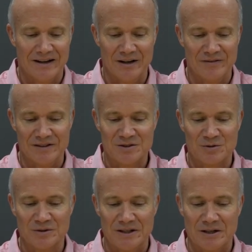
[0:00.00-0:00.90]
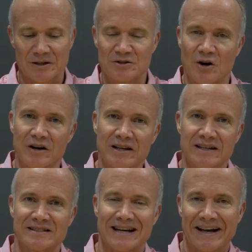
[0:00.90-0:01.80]
of the school year, is guard
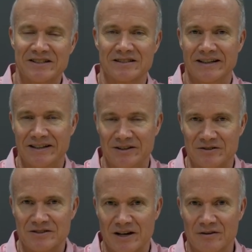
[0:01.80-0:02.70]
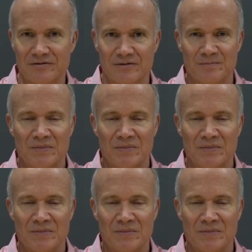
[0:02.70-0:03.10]
against isolating yourself.